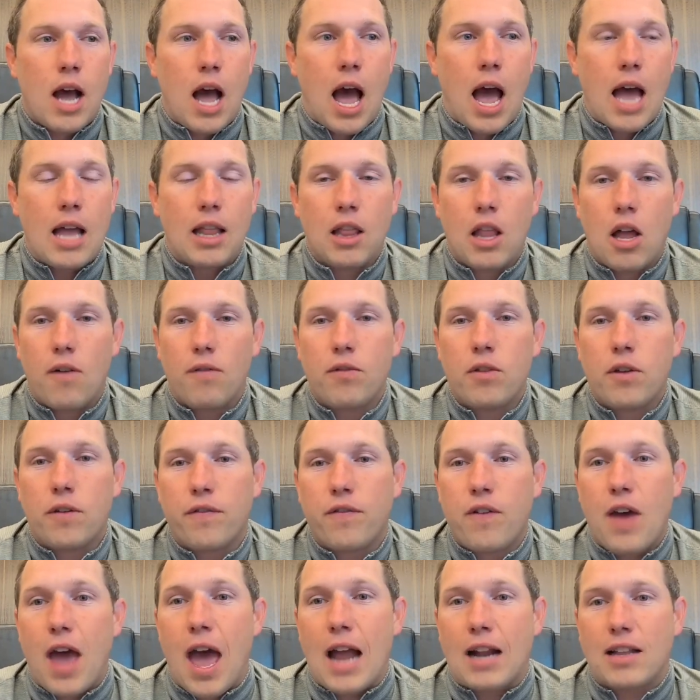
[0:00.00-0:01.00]
I love the
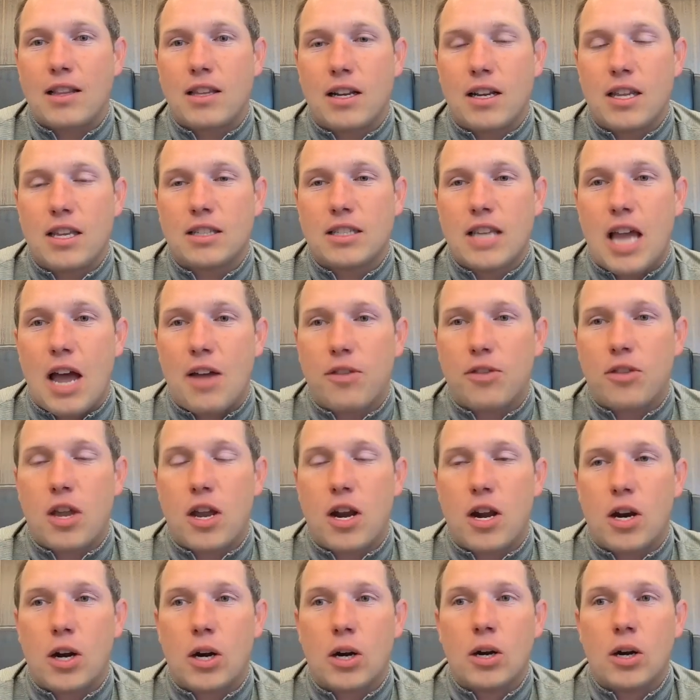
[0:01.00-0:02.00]
fact that he's out
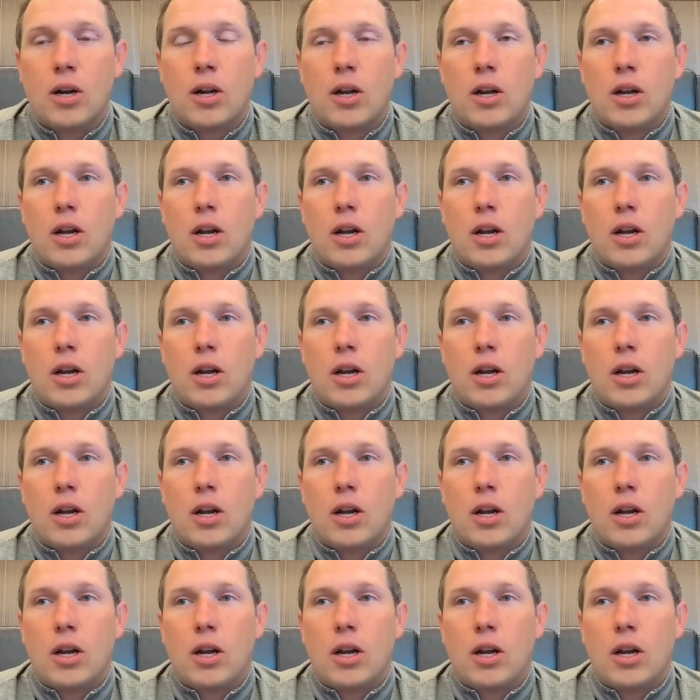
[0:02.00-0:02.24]
there